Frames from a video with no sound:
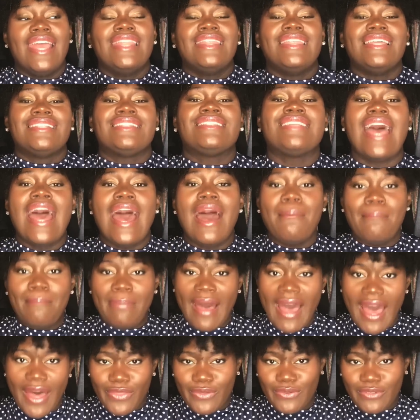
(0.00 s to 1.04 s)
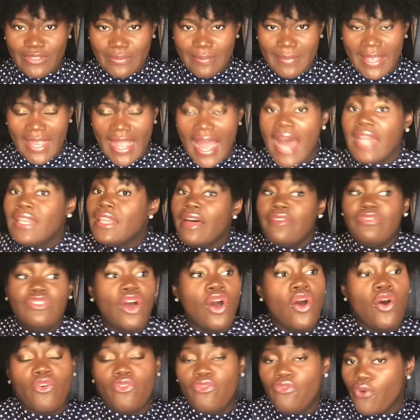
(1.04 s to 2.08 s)
The top bothers me. I love
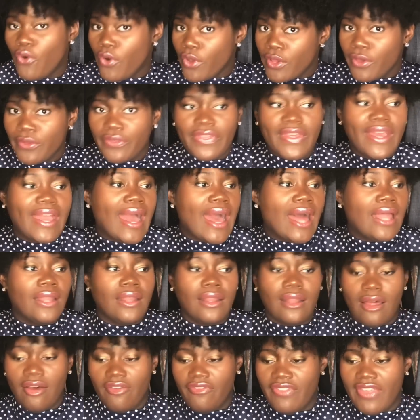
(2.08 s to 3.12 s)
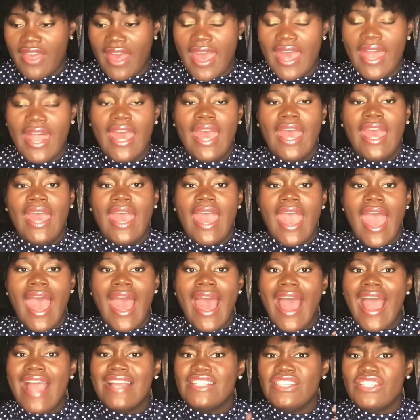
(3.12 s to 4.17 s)
the whole foil thing. I love that.
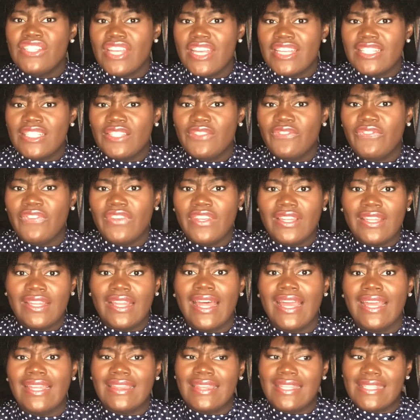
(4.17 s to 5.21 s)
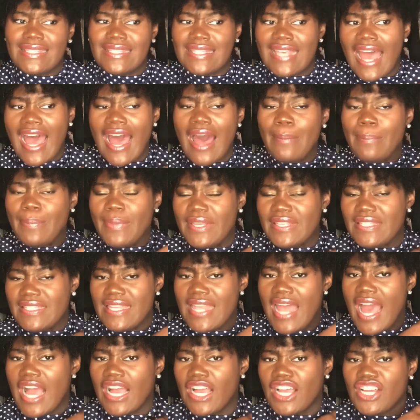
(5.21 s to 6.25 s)
I just feel like the top is
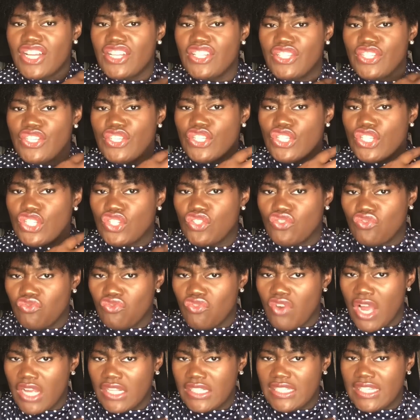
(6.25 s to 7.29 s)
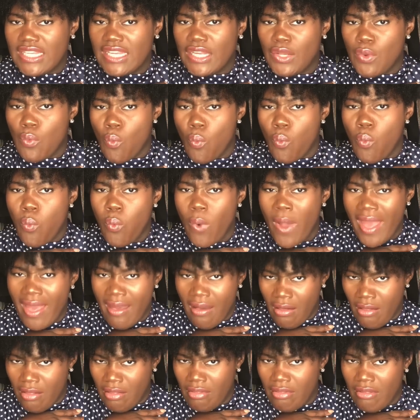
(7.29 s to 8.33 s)
not constructed
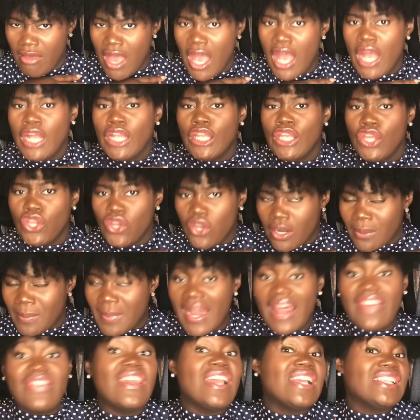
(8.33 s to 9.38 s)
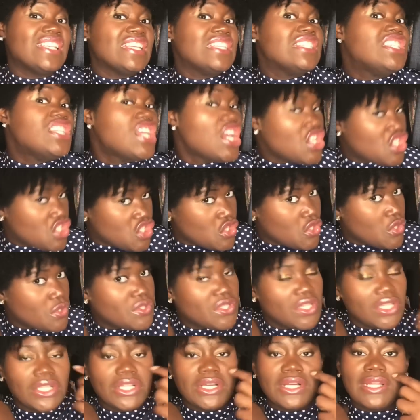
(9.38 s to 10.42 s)
well. You know what I mean? I think it's
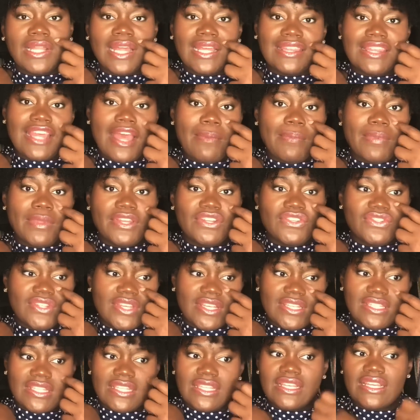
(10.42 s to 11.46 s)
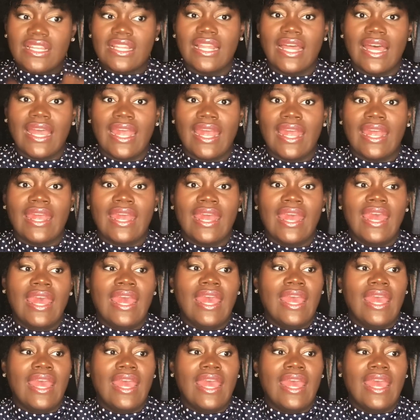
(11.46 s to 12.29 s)
intentional to look like that, but it just looked like,